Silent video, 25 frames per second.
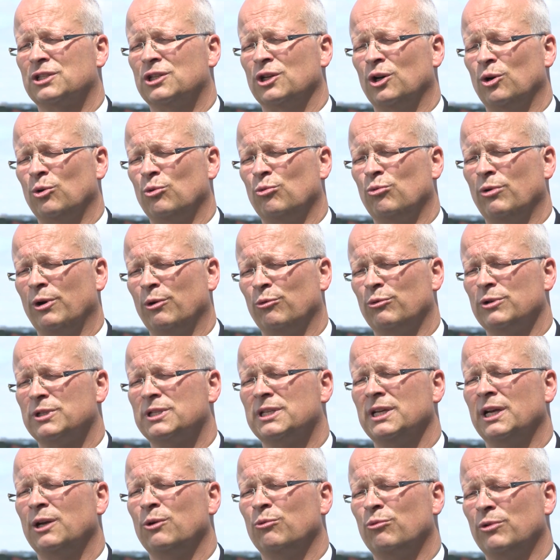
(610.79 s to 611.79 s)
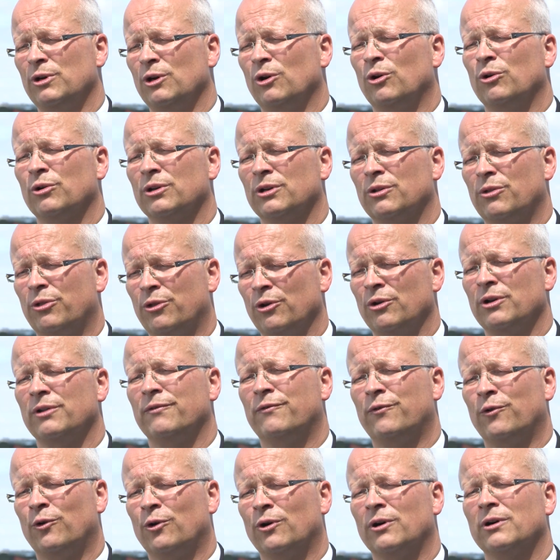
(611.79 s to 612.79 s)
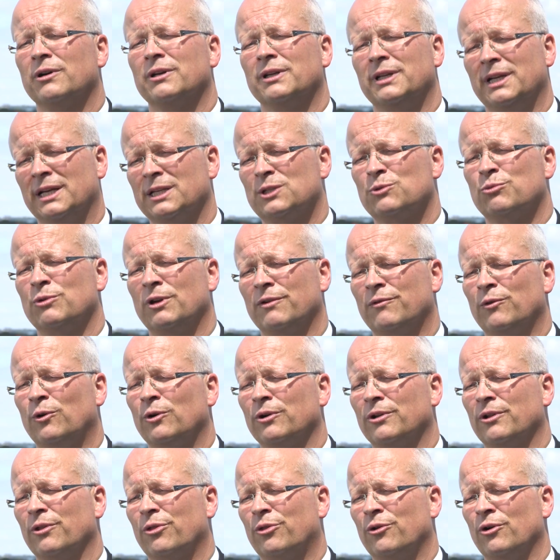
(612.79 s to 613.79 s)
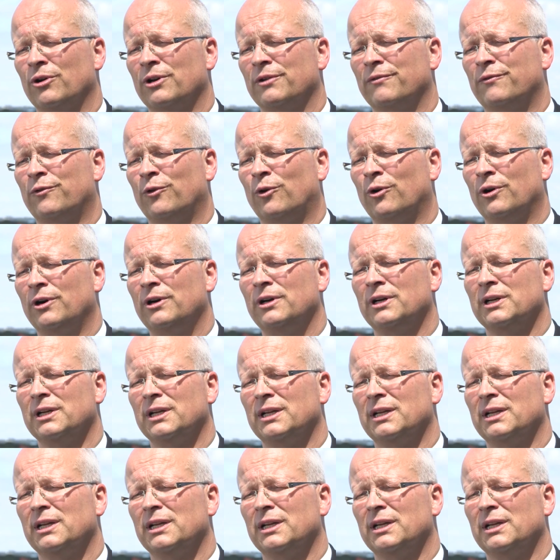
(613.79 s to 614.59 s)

So when we say we ordered 34, yes, we have ordered 34.